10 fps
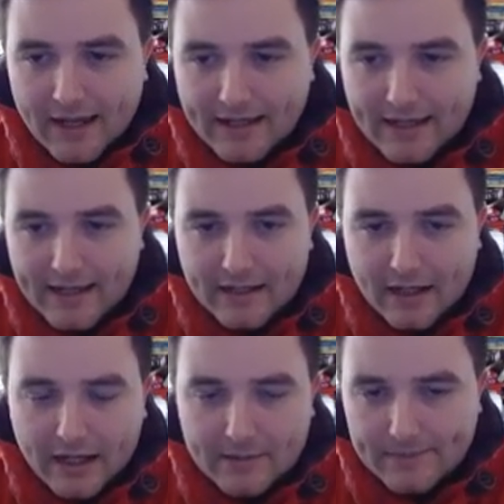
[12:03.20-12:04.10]

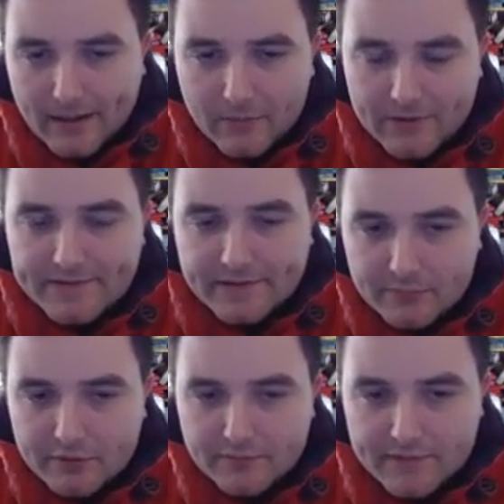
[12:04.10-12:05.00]
again, I, I wanted to
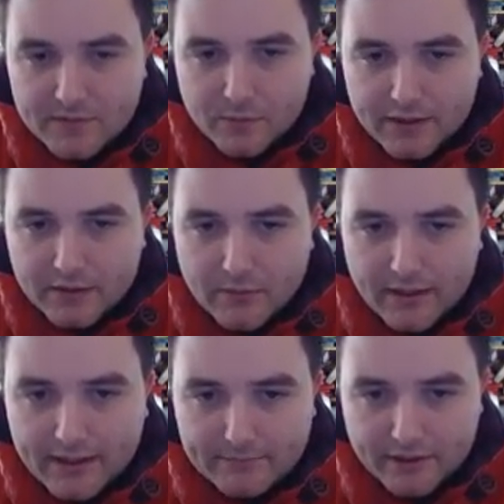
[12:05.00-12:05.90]
move this queen
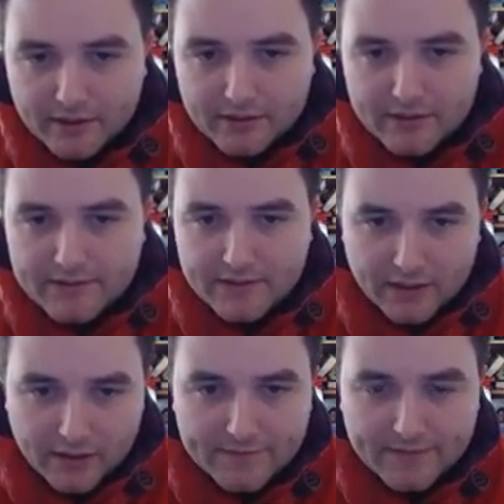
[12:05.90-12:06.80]
away because, you
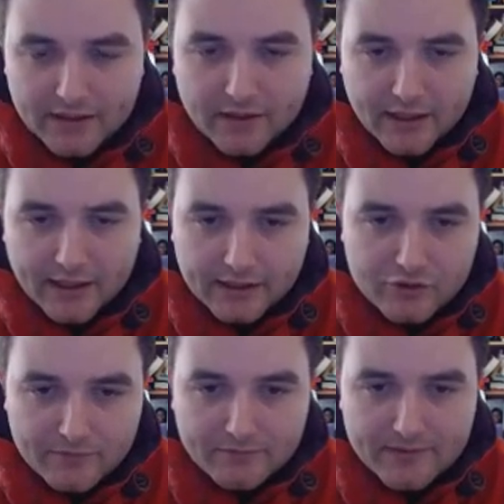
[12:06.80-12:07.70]
know, I was thinking, okay, I
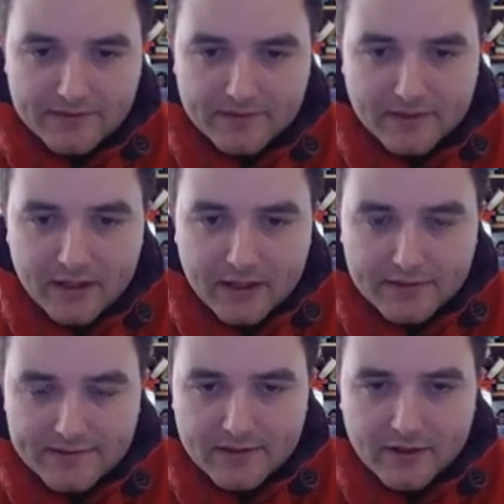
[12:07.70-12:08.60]
can jump this,
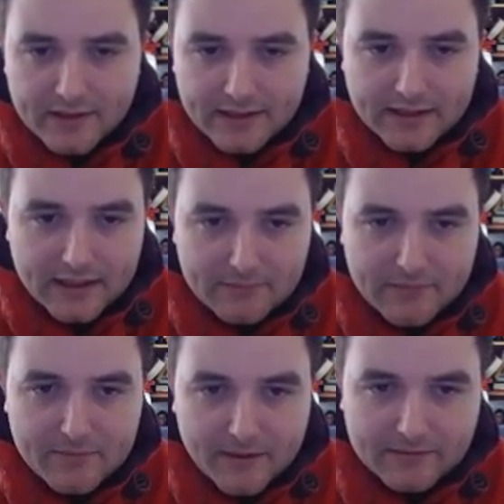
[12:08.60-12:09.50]
this knight here,
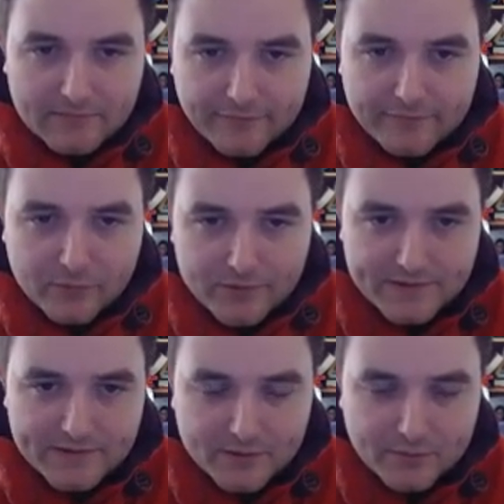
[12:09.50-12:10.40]
maybe I can
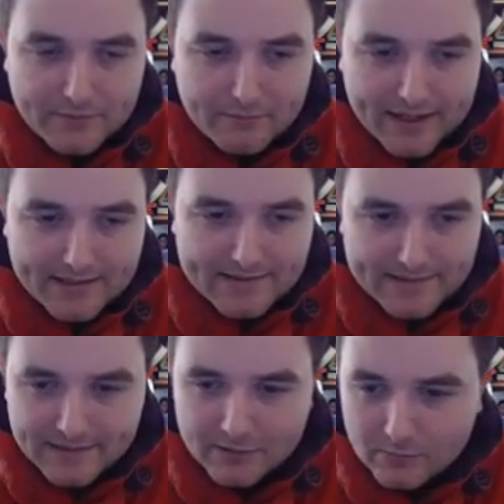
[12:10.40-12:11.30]
force this queen back to
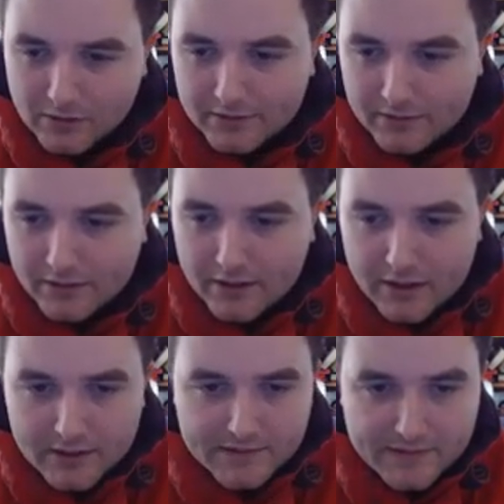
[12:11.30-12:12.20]
d one.
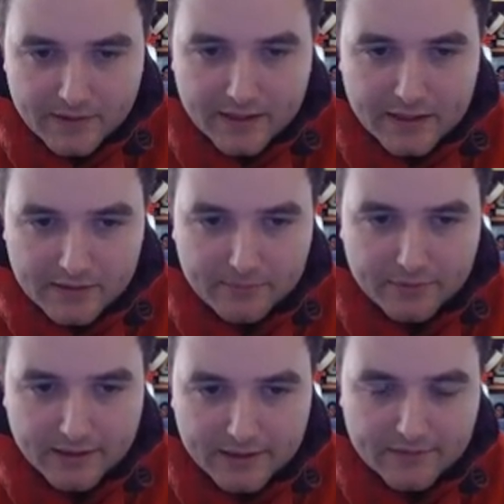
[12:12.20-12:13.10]
So here I
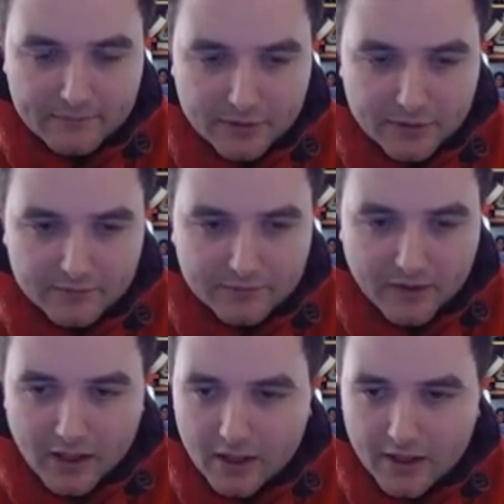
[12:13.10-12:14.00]
played the move
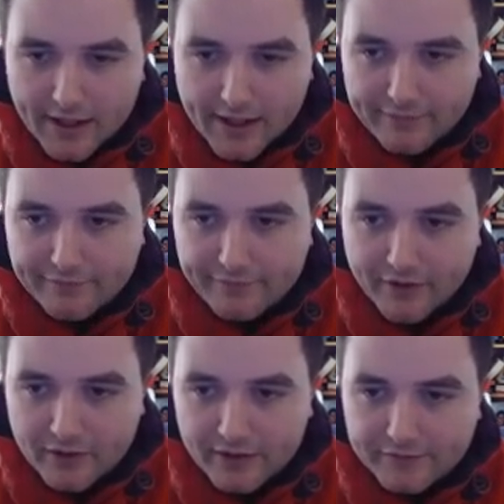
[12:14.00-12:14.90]
uh, f
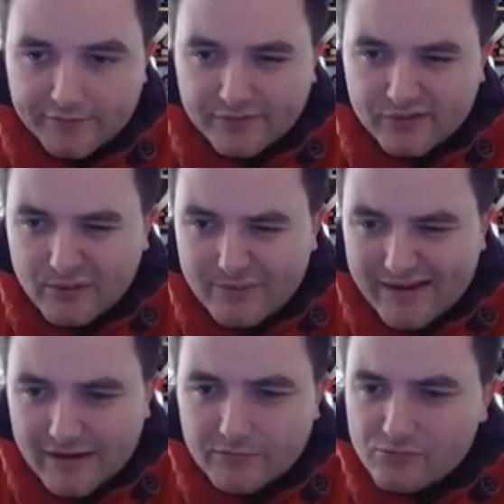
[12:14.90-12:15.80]
five
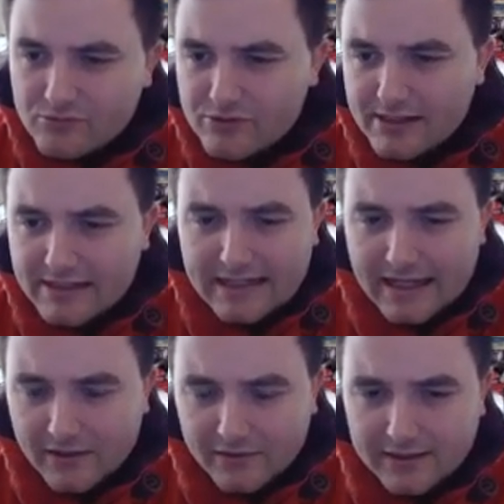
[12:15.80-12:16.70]
without really
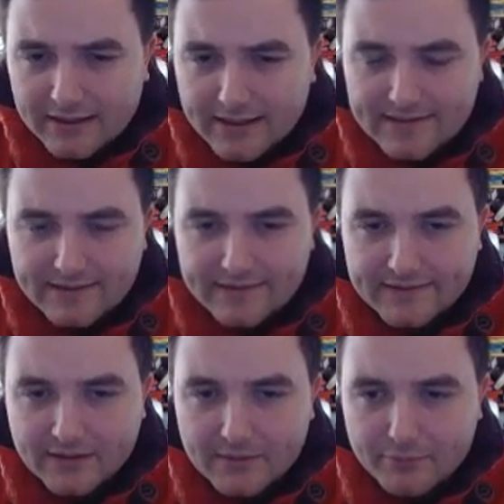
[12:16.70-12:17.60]
calculating
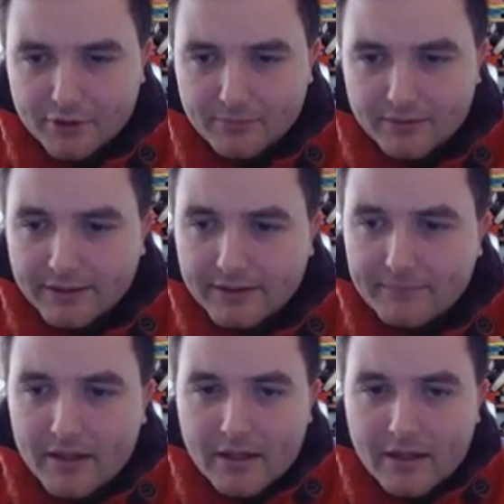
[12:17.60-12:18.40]
this line properly.